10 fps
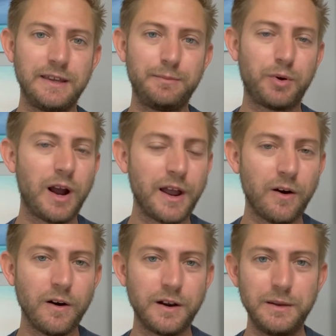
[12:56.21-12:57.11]

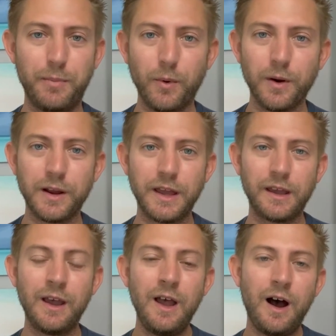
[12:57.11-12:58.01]
priority
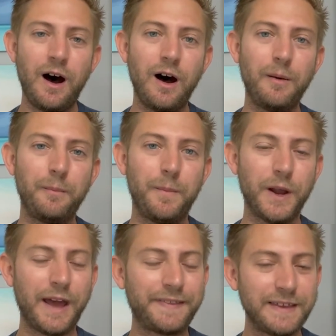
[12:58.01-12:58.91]
boarding.
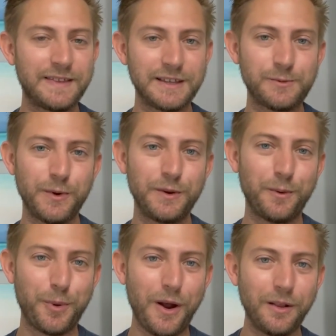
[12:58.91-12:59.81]
But I think this one will
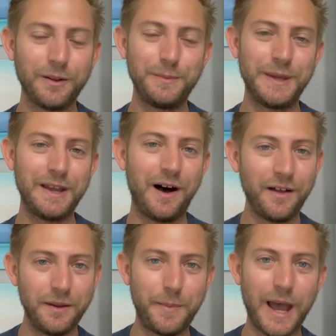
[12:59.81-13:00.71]
probably be
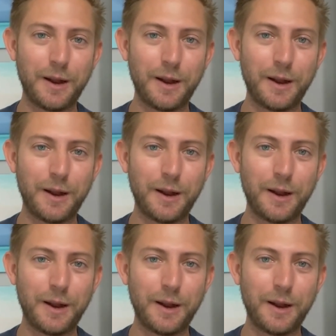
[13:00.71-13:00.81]
on the back